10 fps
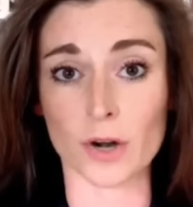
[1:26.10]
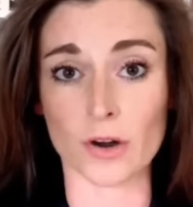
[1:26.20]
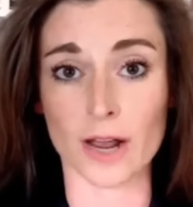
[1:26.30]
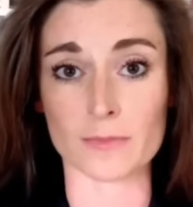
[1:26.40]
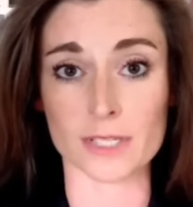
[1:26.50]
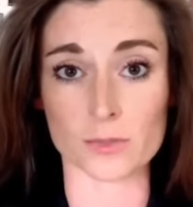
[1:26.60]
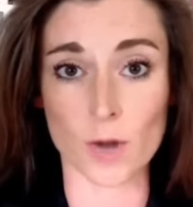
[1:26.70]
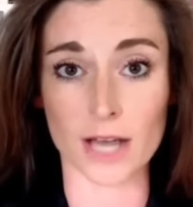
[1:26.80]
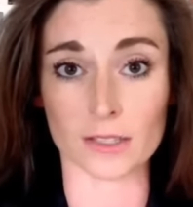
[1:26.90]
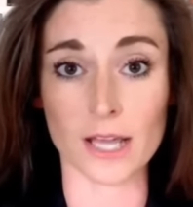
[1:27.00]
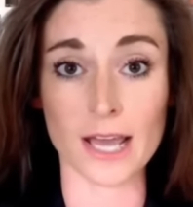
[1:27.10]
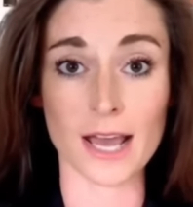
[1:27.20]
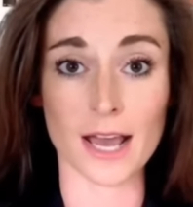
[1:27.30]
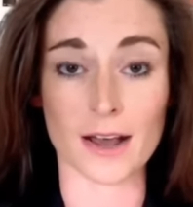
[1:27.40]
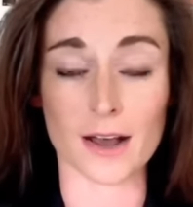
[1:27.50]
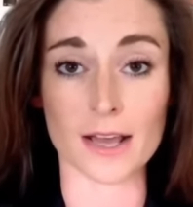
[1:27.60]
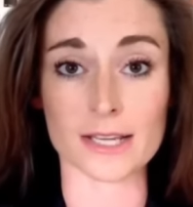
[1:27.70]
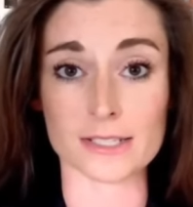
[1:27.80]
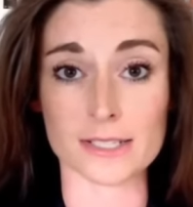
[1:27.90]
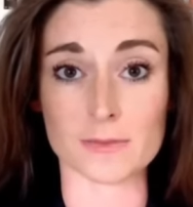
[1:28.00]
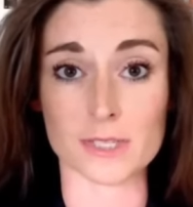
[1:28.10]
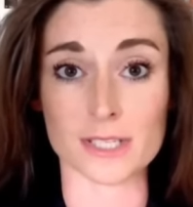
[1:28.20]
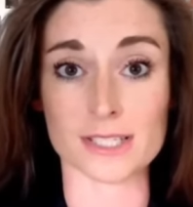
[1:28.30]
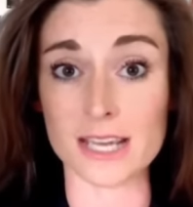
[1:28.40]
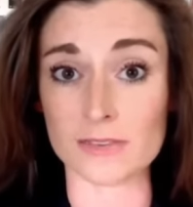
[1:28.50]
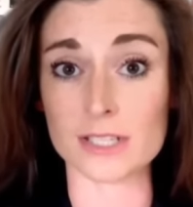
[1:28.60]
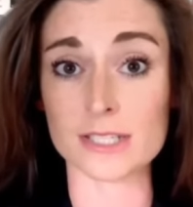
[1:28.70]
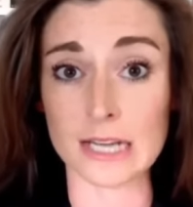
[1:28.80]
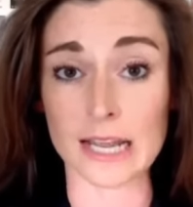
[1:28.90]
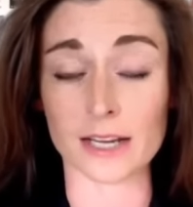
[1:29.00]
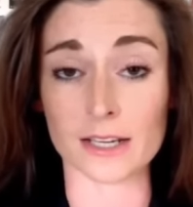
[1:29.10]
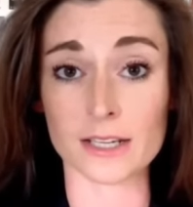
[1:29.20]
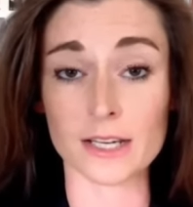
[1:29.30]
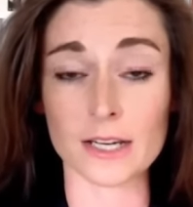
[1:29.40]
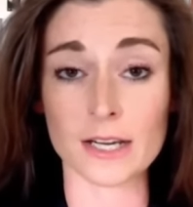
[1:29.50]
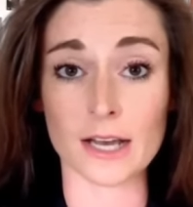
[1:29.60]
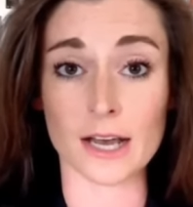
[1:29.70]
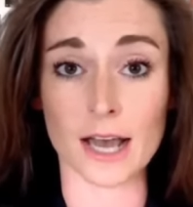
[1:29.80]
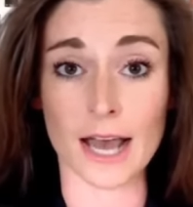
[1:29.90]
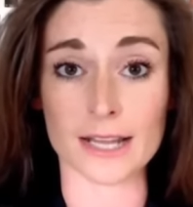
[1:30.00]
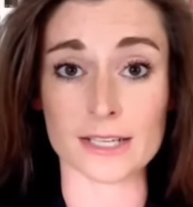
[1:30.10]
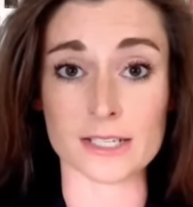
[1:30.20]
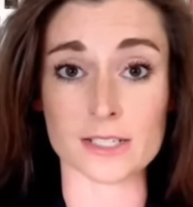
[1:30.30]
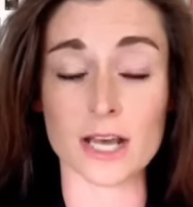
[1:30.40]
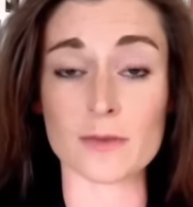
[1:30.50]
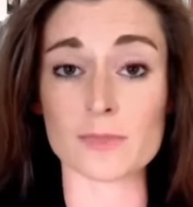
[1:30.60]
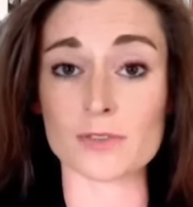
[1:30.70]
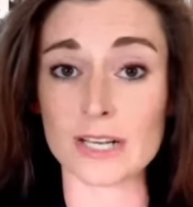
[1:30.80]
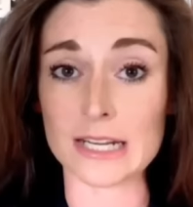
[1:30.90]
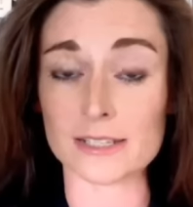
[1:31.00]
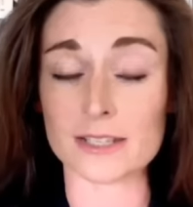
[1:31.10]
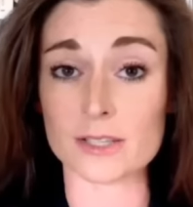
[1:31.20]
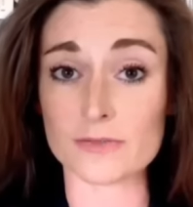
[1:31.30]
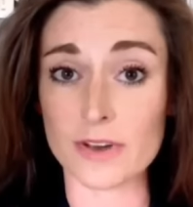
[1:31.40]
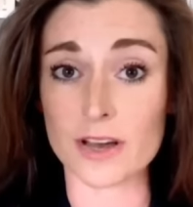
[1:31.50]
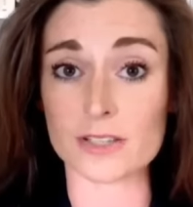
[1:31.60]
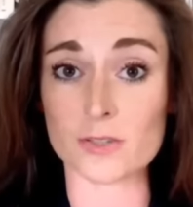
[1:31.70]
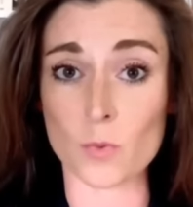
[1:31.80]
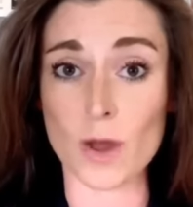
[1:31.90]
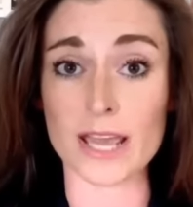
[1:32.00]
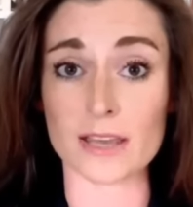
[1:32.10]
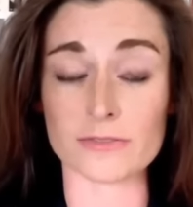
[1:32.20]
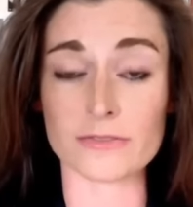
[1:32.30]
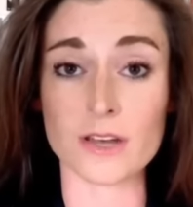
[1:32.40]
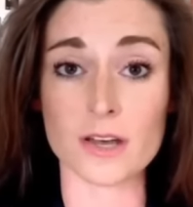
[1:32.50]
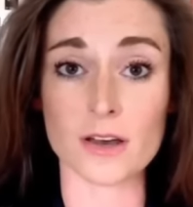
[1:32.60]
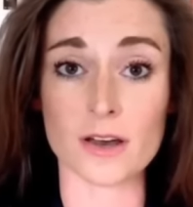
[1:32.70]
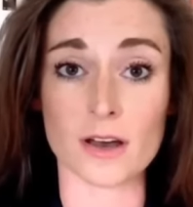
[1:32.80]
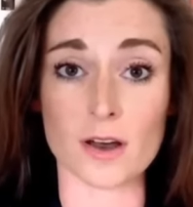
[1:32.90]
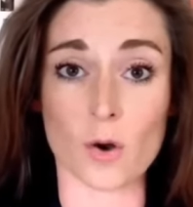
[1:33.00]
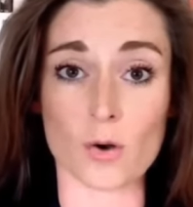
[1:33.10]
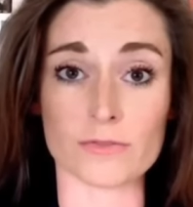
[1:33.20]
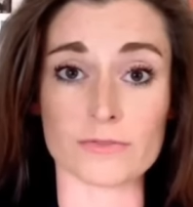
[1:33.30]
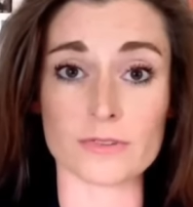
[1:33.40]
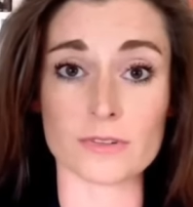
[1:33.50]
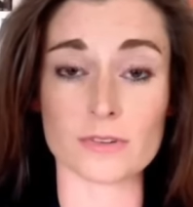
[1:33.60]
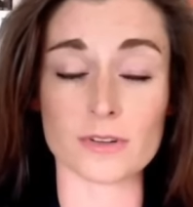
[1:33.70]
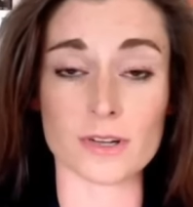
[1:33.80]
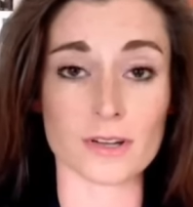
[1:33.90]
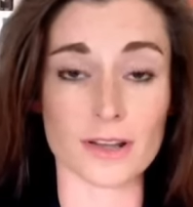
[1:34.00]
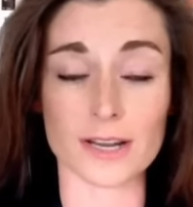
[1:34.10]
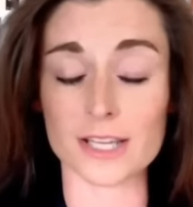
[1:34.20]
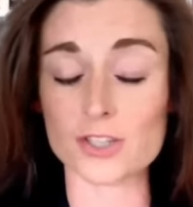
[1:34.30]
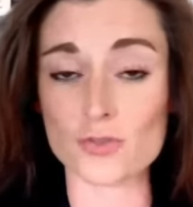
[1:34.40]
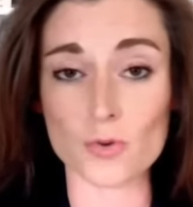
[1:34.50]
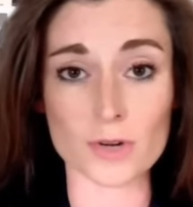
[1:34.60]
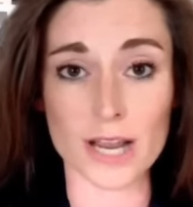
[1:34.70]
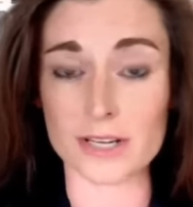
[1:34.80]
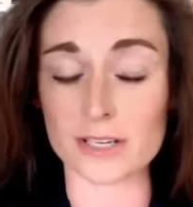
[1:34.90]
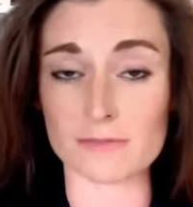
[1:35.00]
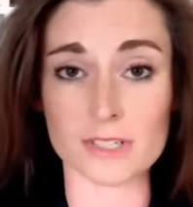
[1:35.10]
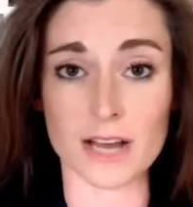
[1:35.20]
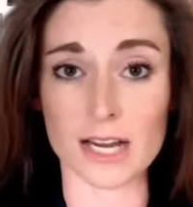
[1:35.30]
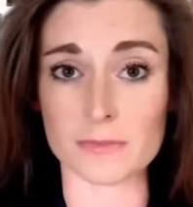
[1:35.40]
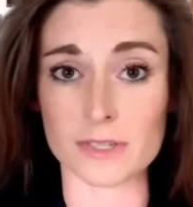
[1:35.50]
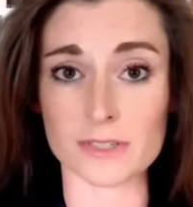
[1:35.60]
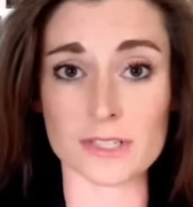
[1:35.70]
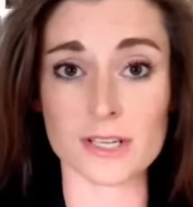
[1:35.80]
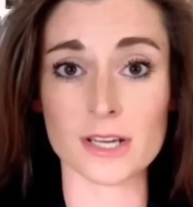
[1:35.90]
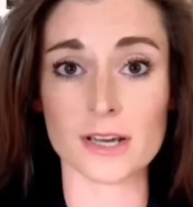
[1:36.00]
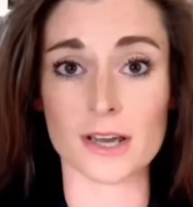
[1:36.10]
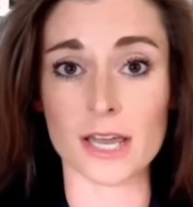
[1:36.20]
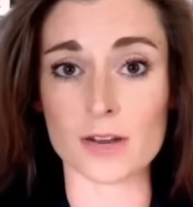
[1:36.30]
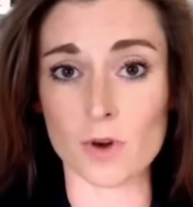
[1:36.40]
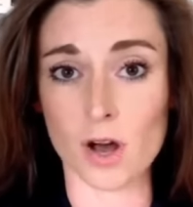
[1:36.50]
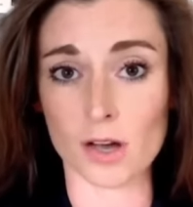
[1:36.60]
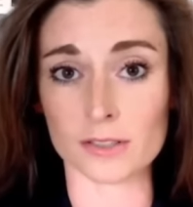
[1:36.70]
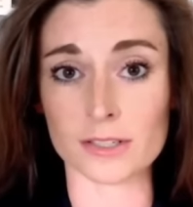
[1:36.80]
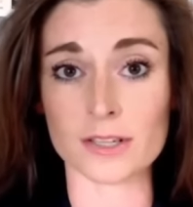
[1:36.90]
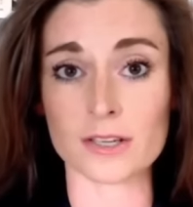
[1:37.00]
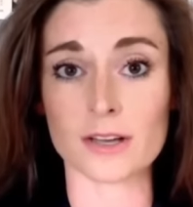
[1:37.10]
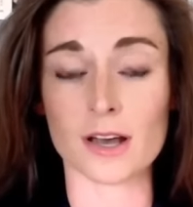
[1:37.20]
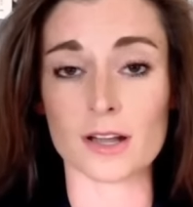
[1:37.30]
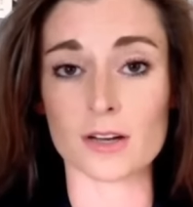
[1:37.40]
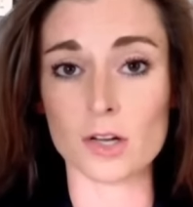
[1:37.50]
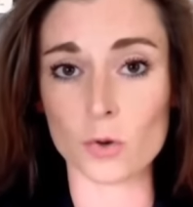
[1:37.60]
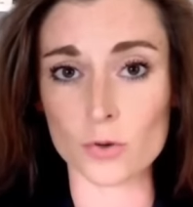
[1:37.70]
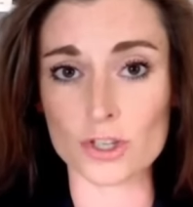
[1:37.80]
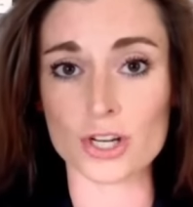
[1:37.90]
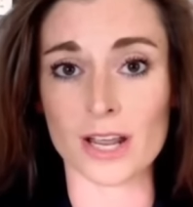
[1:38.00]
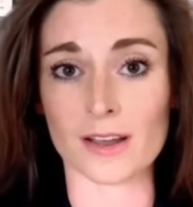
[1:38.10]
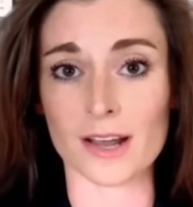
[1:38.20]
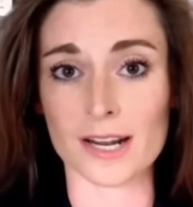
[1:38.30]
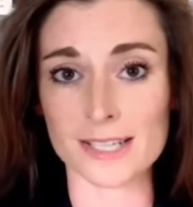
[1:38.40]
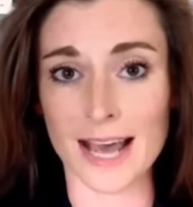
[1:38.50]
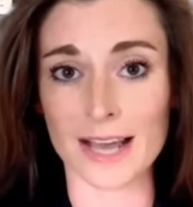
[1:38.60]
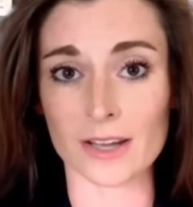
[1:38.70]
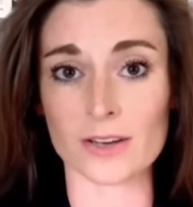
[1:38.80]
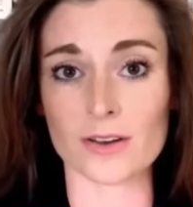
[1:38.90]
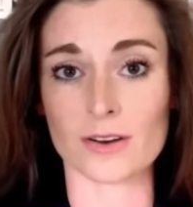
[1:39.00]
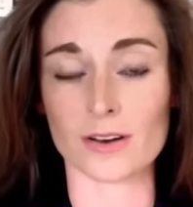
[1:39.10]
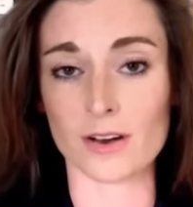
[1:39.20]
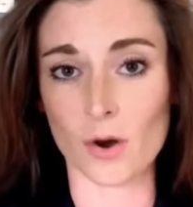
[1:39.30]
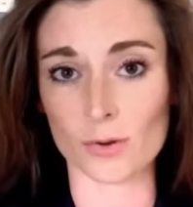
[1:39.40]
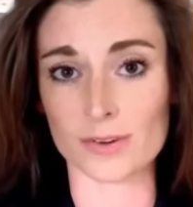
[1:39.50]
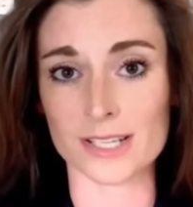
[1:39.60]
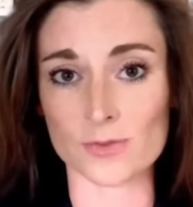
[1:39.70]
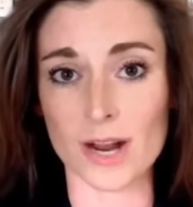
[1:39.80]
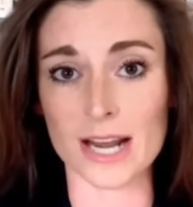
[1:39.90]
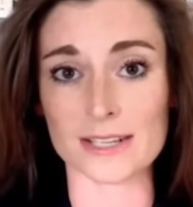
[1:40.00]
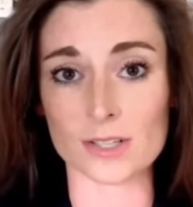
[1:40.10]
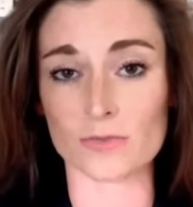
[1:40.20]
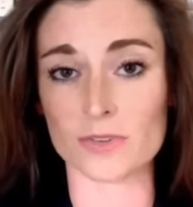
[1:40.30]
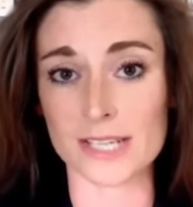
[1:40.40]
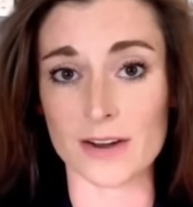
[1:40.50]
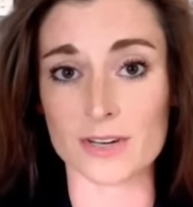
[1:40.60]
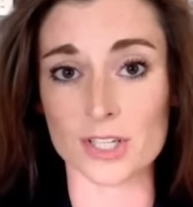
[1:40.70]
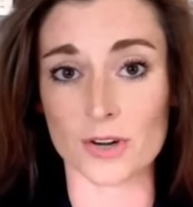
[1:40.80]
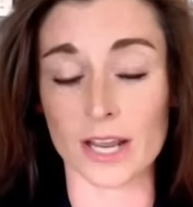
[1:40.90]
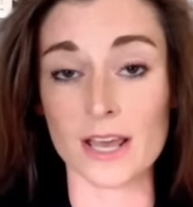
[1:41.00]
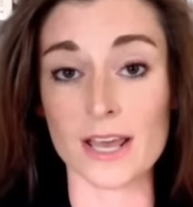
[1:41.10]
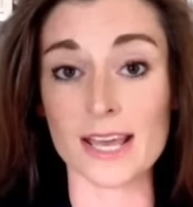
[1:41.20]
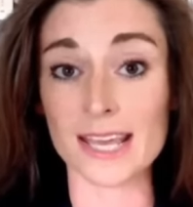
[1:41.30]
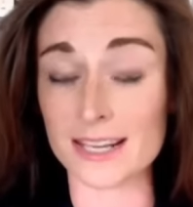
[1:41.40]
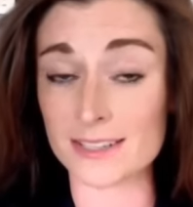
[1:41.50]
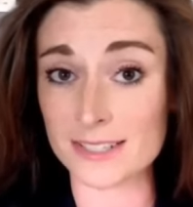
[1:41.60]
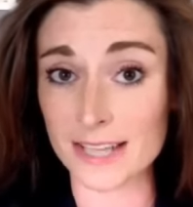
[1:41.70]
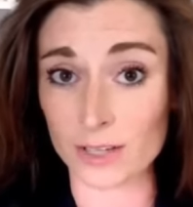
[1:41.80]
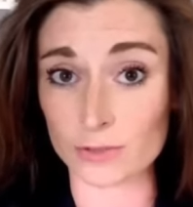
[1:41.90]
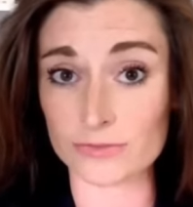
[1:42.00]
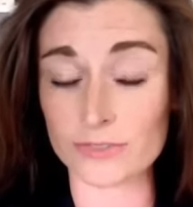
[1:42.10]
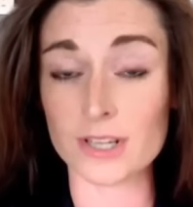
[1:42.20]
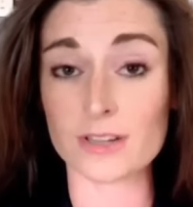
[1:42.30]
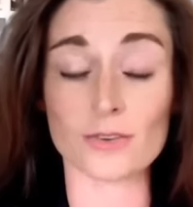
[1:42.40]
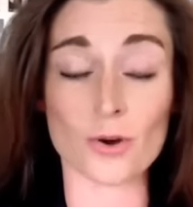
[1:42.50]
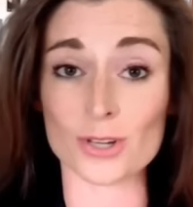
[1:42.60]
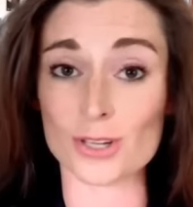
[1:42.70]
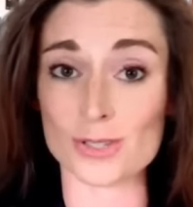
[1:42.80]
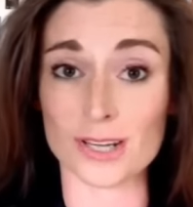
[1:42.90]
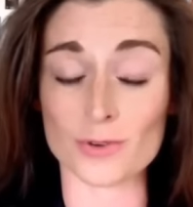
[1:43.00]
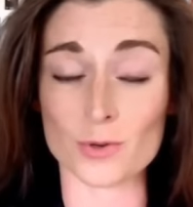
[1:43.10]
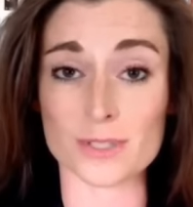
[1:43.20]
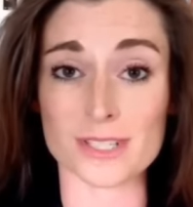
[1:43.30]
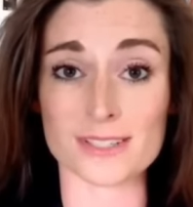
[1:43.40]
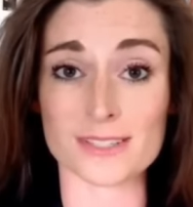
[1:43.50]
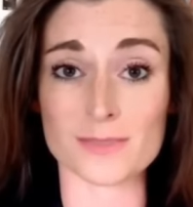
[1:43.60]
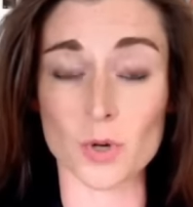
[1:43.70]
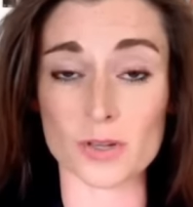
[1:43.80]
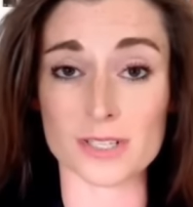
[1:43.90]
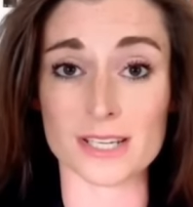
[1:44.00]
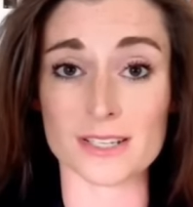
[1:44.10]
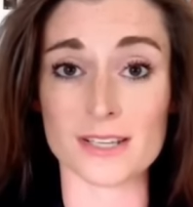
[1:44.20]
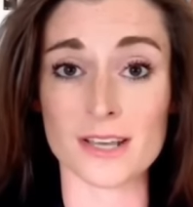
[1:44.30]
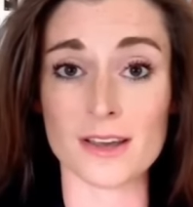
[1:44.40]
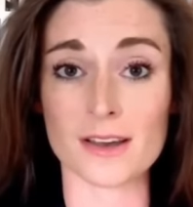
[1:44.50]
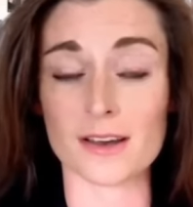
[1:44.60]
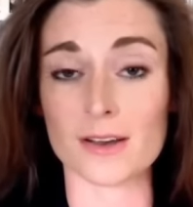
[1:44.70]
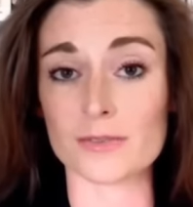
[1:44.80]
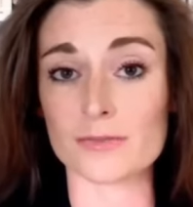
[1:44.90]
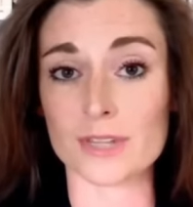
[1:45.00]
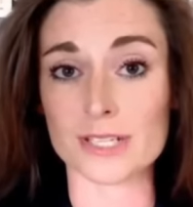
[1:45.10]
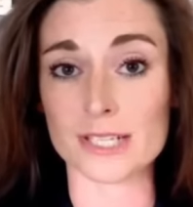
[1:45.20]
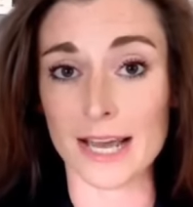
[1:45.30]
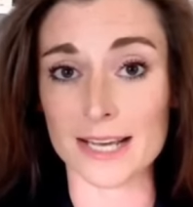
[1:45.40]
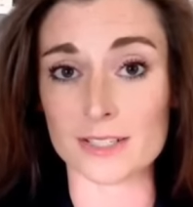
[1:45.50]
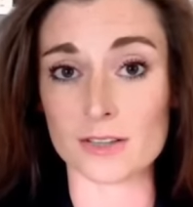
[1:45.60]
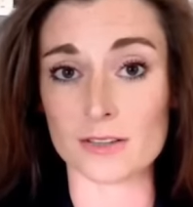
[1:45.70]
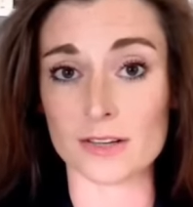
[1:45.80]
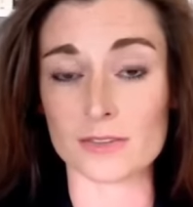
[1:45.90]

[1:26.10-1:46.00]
programs as well. It seems as David's sling. And in terms of at least this first wave of an extraordinary development, Iran launching an attack on Israeli sovereign territory itself, not using, of course, its proxies that it has